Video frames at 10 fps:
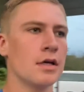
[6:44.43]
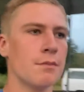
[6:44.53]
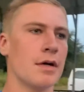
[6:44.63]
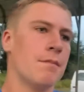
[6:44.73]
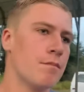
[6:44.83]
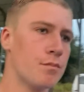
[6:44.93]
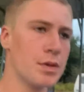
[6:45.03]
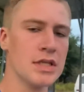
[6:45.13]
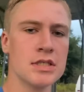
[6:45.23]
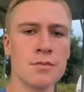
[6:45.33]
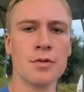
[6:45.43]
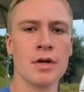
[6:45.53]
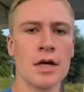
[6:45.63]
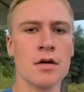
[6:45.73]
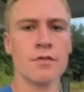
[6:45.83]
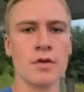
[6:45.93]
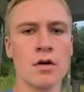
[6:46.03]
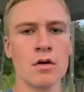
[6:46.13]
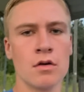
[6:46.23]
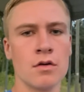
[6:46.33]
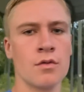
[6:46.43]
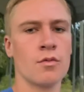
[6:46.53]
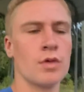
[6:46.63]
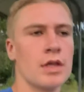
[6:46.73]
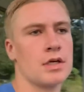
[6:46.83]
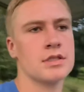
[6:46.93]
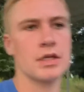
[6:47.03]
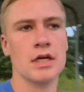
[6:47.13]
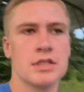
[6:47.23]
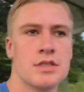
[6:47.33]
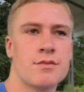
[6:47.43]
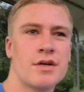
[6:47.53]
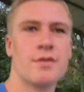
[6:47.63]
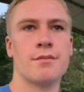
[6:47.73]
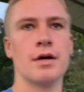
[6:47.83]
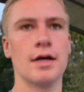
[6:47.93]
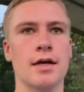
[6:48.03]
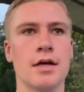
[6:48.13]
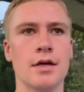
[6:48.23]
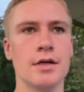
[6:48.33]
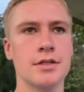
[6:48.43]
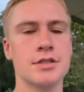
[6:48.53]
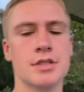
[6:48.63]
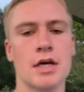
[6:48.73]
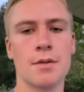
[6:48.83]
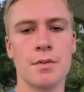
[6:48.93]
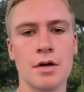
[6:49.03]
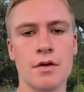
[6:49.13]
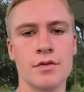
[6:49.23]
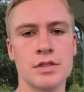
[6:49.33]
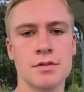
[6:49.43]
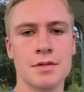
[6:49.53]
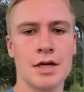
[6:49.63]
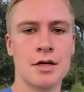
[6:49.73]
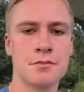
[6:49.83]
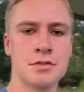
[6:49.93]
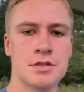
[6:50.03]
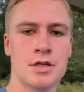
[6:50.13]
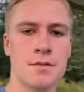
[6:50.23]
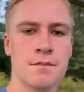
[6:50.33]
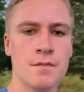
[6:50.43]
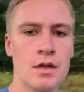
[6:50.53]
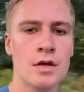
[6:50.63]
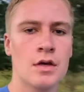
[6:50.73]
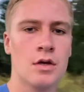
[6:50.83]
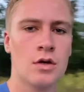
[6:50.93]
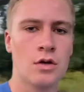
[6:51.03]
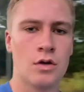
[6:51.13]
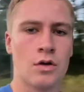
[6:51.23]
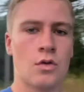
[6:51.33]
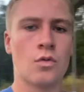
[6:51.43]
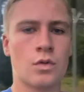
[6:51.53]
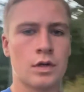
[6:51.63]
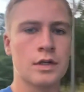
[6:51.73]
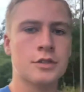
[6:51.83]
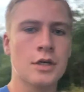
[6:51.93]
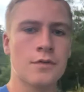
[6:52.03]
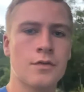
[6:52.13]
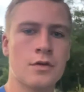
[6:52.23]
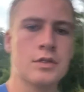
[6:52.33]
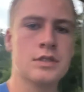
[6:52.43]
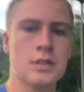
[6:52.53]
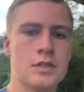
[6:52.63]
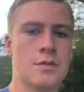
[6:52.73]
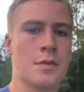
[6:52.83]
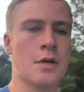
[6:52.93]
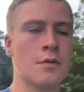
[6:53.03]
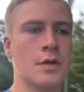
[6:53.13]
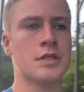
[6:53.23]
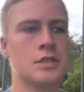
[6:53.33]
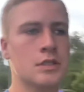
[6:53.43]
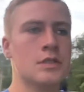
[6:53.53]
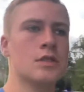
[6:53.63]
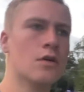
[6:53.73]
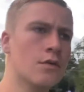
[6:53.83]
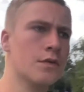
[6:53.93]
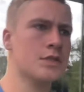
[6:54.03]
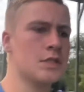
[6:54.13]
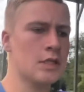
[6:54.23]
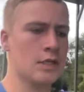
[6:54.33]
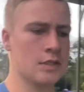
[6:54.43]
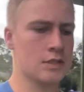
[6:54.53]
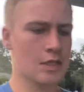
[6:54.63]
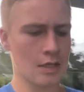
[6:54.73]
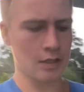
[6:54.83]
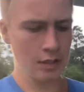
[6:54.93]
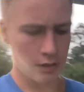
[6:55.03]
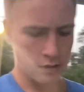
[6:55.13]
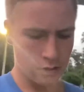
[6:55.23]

But pretty simple day overall. We lost a customer, but it's just kind of part of it sometimes. So we're gonna try to focus on some aerations, overseedings, and then